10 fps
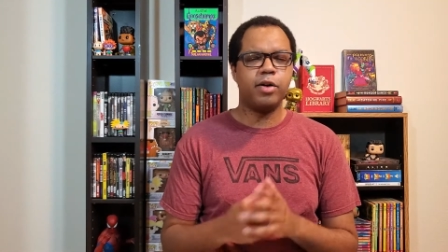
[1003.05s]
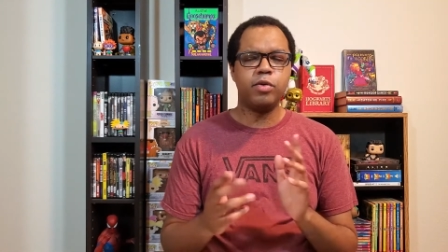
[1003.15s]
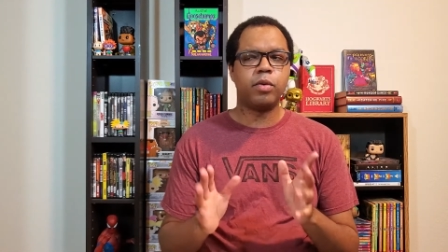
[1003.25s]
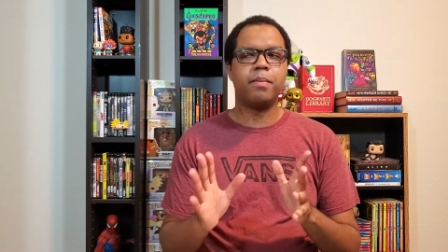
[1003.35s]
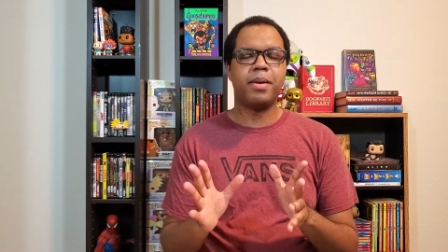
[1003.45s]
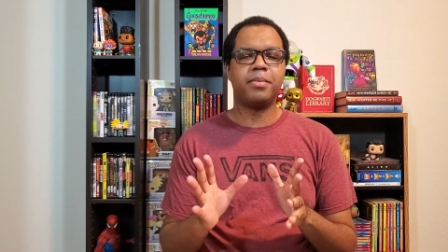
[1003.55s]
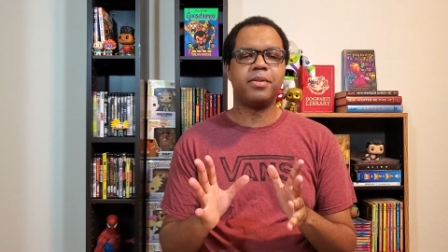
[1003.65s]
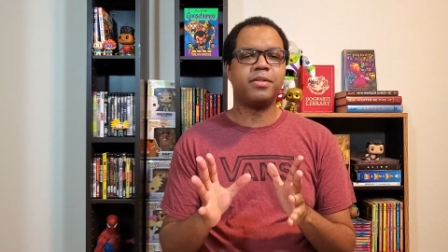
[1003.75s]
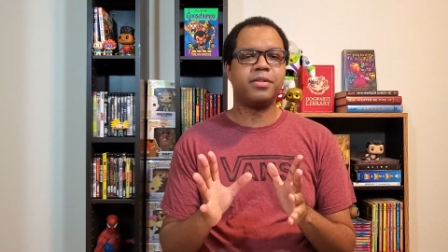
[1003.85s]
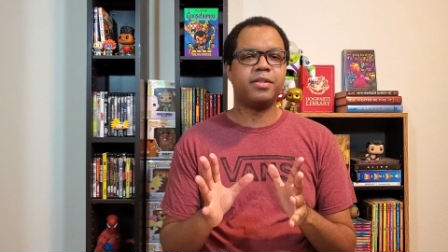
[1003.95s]
Who
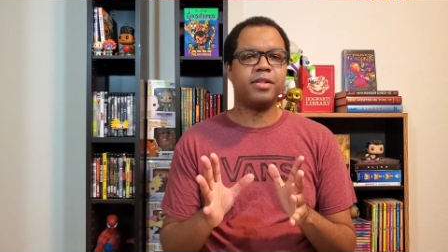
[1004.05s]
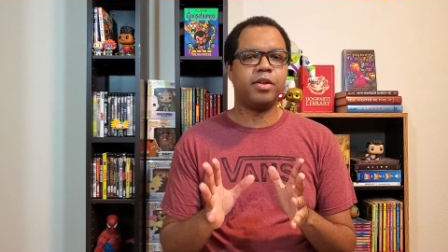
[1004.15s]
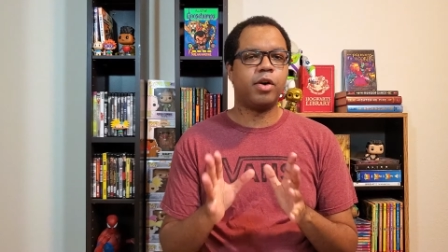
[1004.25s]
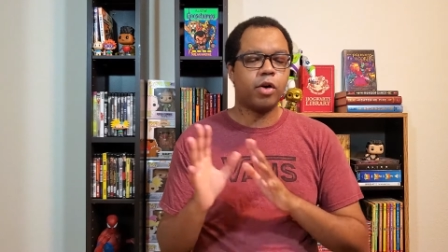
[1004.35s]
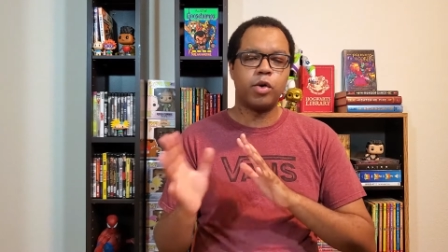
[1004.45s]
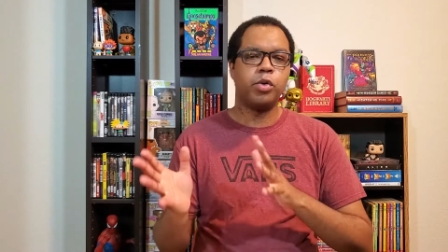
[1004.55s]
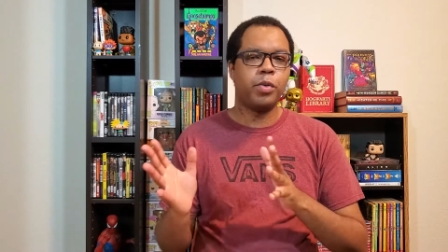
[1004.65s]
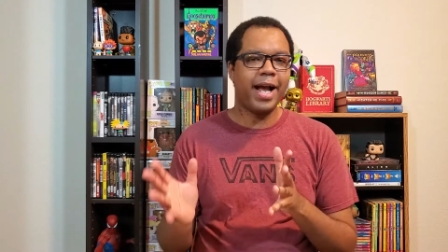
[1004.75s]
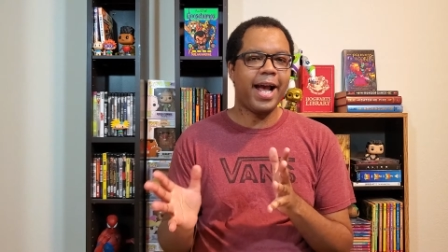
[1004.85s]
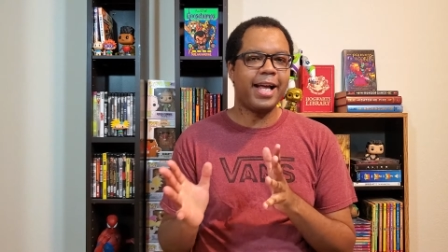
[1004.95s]
remembers, you know, or who
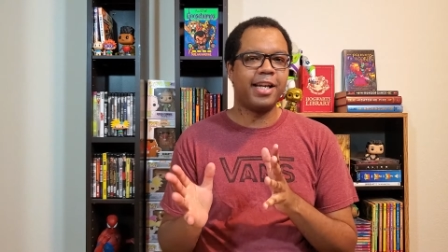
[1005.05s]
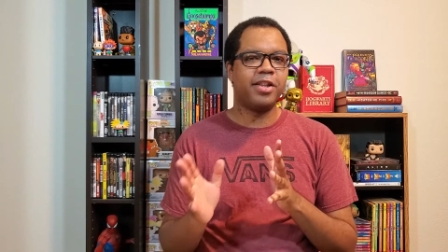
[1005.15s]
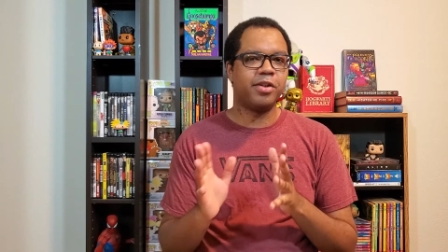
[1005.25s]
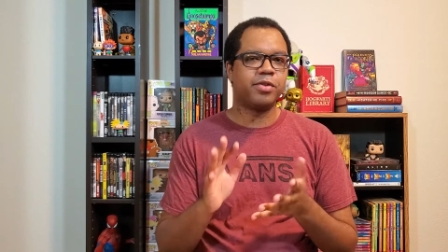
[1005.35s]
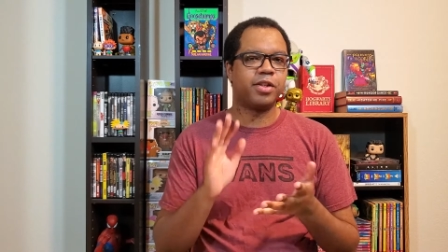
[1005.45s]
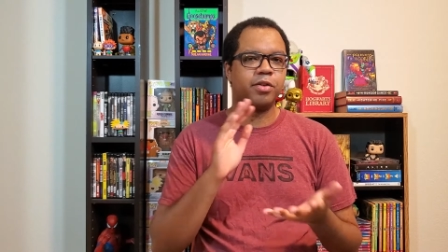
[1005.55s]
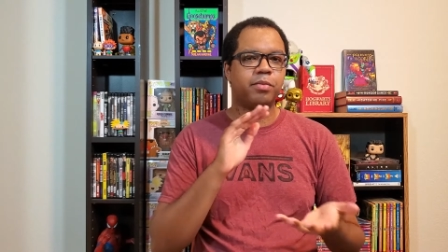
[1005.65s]
had those little